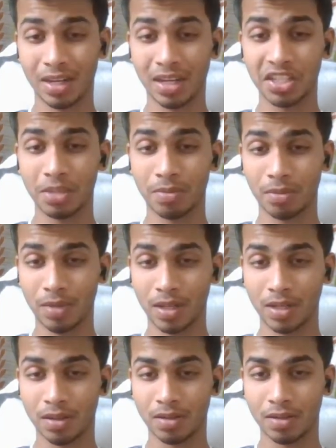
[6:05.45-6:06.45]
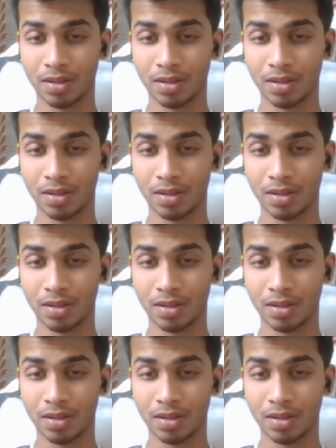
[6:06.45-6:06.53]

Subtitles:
kg per meter.